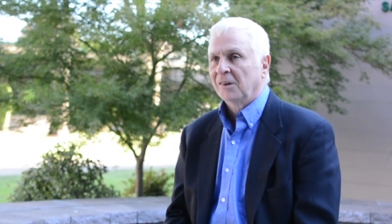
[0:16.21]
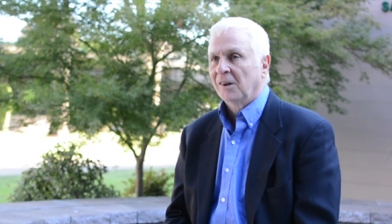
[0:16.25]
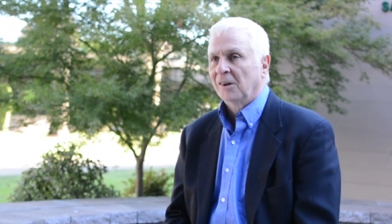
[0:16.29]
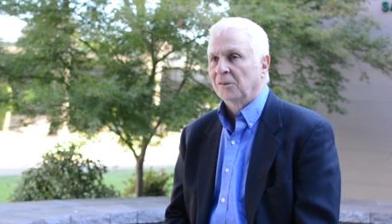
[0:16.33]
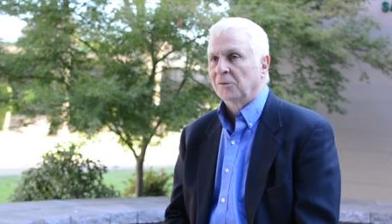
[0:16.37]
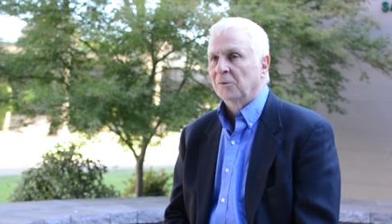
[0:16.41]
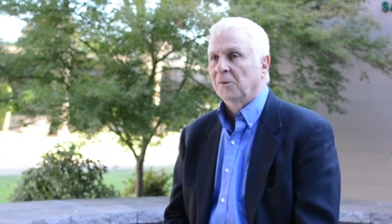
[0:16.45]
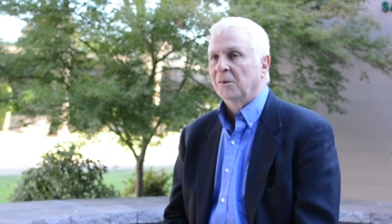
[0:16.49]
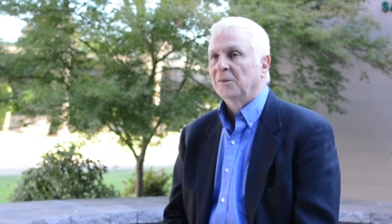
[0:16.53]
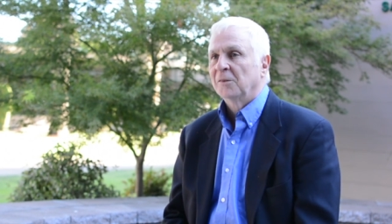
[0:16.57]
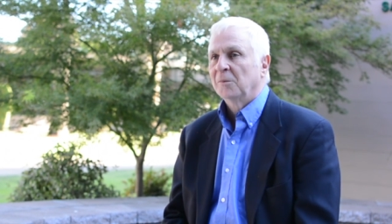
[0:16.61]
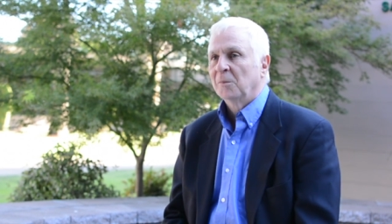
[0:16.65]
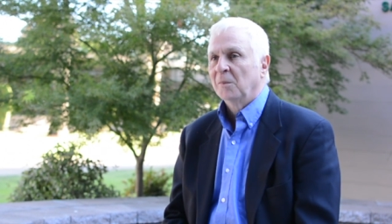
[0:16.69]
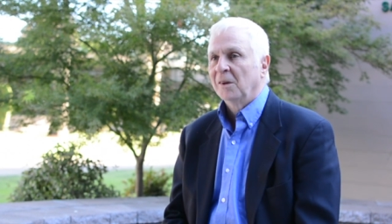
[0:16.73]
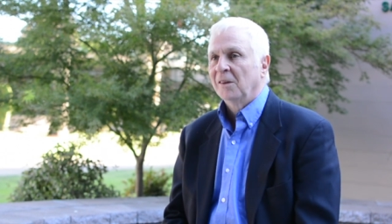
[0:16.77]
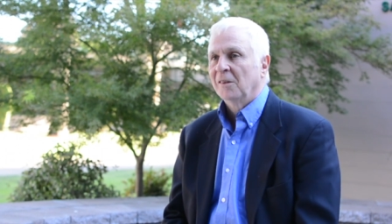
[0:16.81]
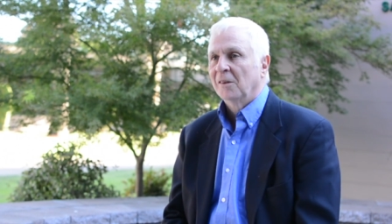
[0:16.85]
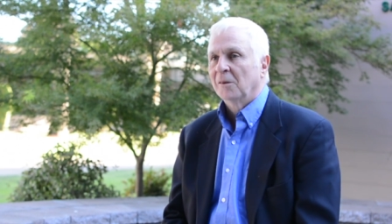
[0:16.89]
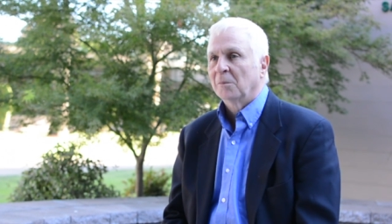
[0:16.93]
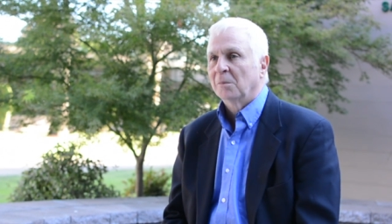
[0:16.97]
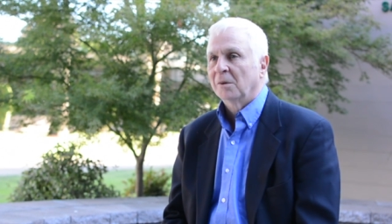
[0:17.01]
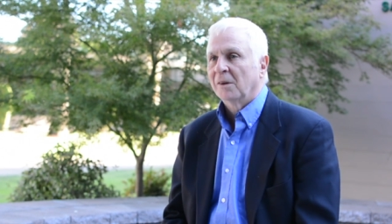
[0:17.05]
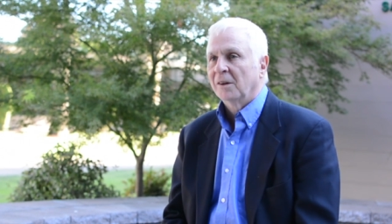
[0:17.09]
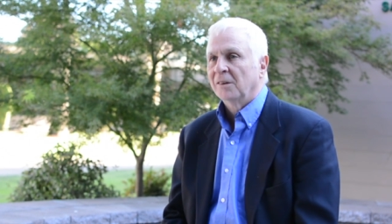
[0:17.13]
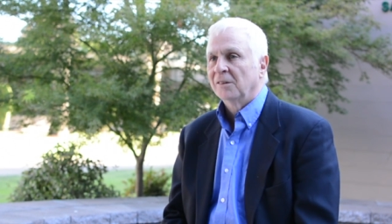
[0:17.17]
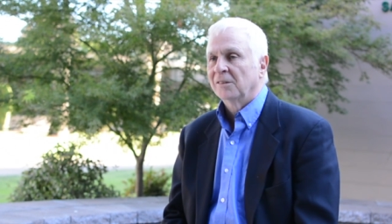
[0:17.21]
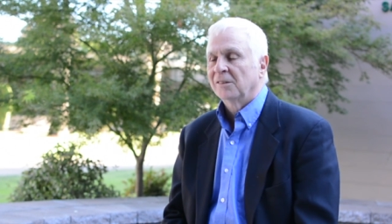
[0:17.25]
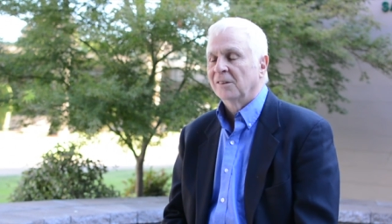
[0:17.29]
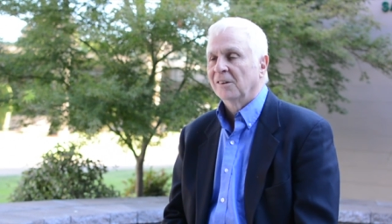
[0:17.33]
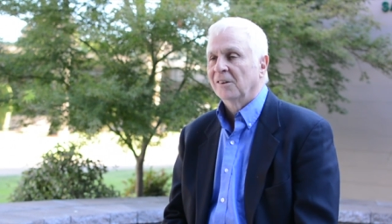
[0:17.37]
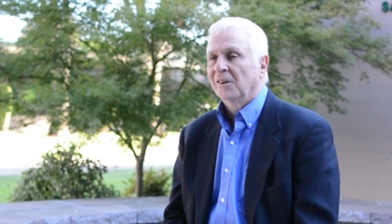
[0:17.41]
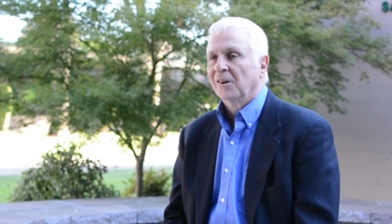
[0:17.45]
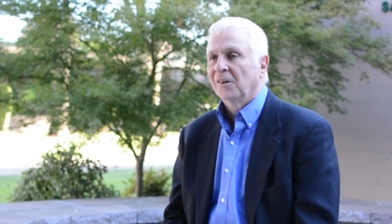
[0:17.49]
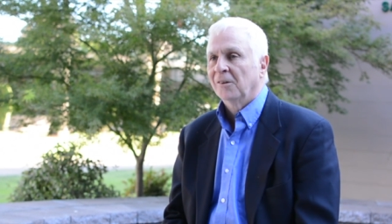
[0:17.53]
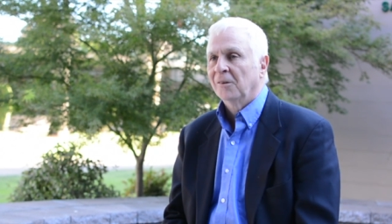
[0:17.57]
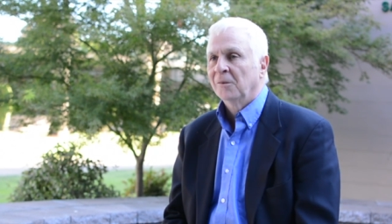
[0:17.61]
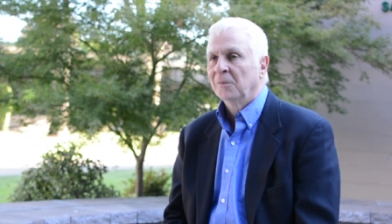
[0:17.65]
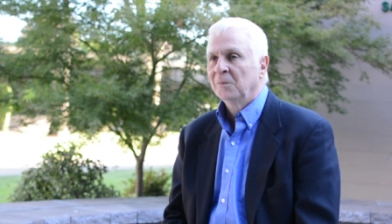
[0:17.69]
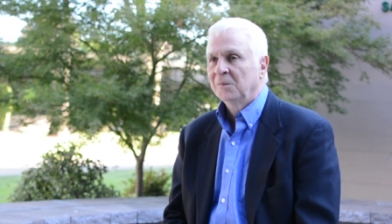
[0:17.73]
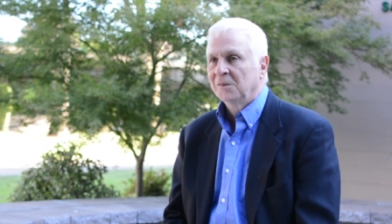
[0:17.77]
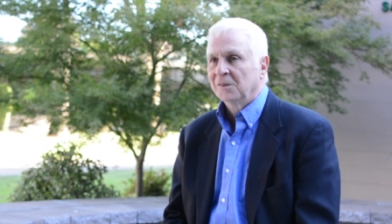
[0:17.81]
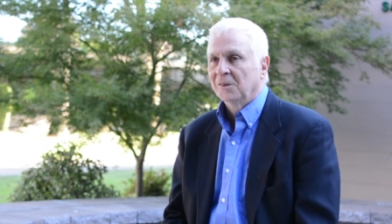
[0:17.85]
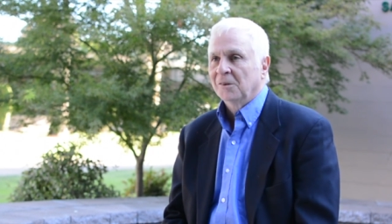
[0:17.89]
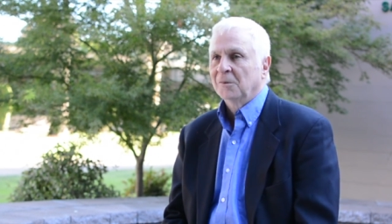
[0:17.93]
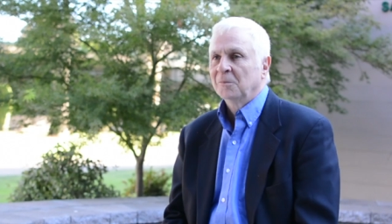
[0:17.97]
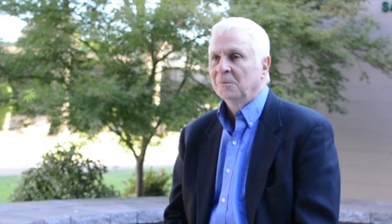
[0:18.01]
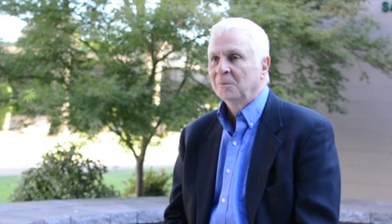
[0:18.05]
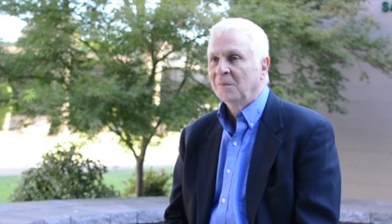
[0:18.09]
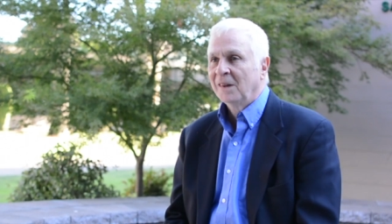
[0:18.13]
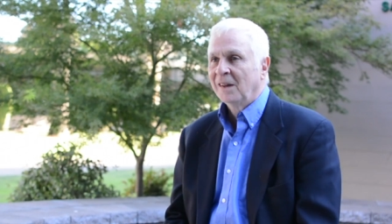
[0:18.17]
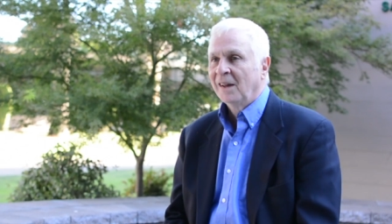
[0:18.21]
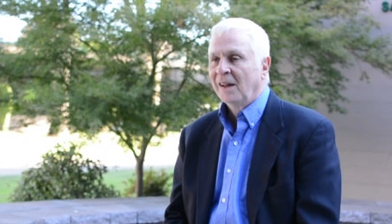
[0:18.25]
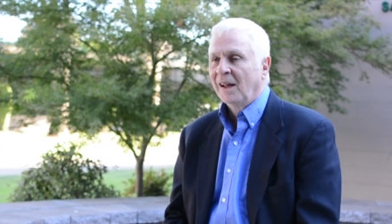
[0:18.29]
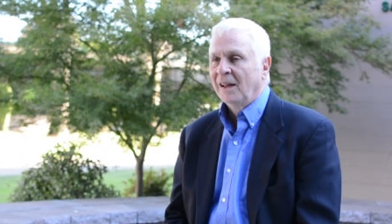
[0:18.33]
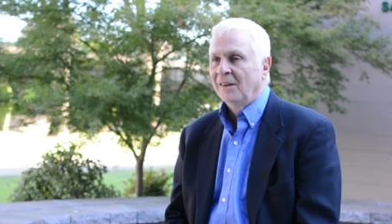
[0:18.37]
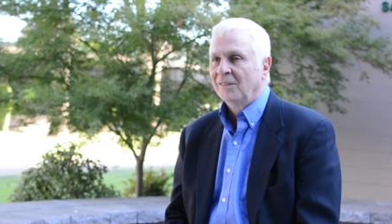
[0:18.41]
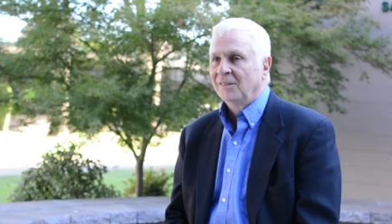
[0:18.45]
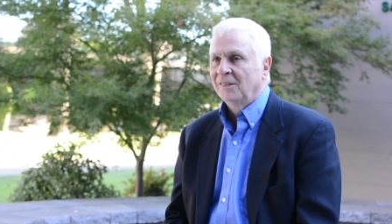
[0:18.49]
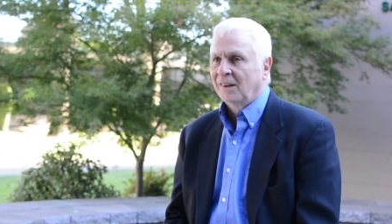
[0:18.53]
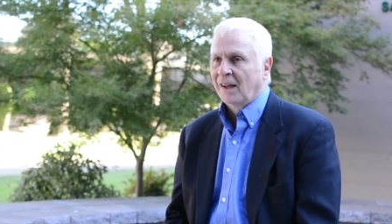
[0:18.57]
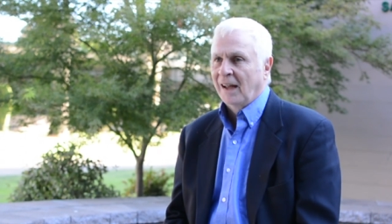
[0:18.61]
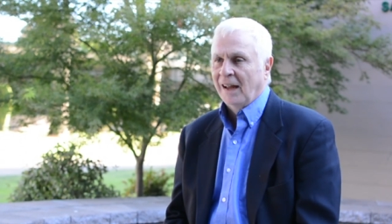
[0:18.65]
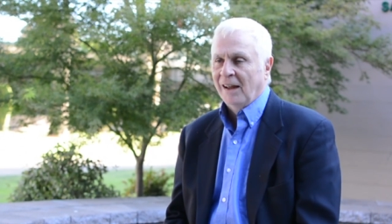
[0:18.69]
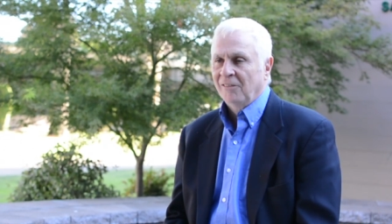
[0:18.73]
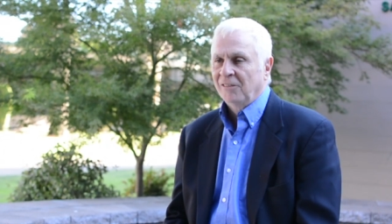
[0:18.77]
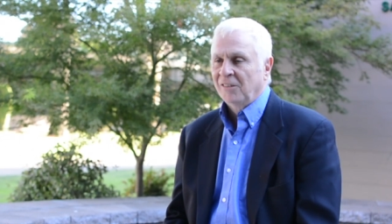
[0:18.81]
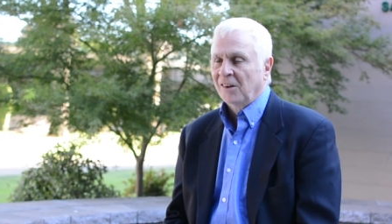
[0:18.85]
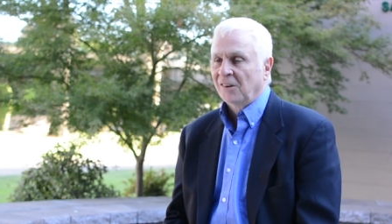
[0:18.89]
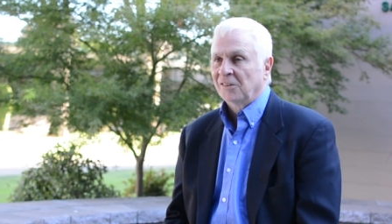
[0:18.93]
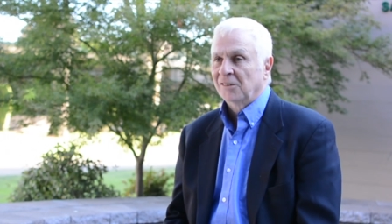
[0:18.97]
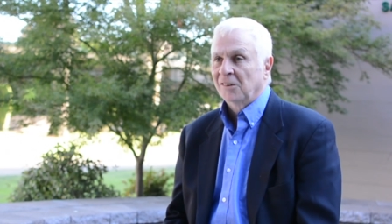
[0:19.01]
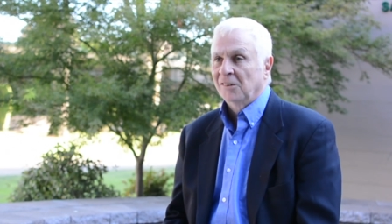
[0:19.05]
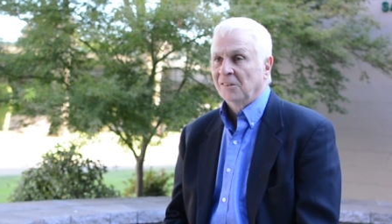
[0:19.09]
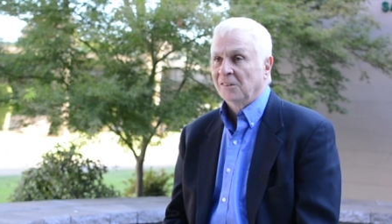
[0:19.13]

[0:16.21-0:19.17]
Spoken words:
Jesuit would be the place to go. So it's kind of just